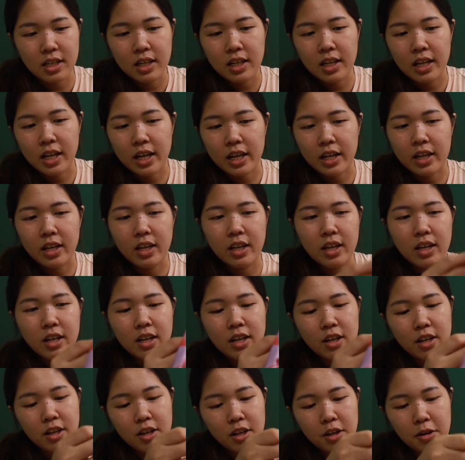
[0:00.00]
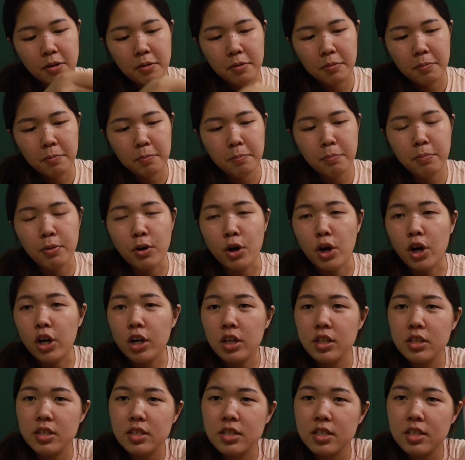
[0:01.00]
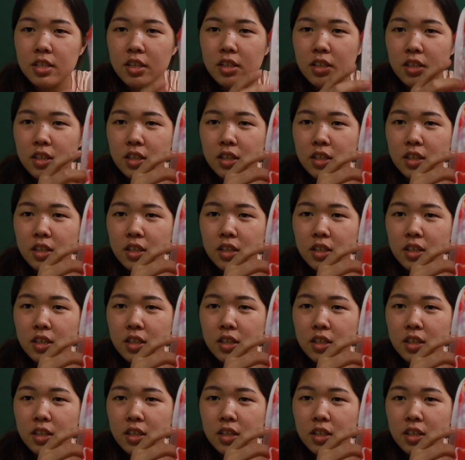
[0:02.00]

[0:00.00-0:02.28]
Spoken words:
like pots.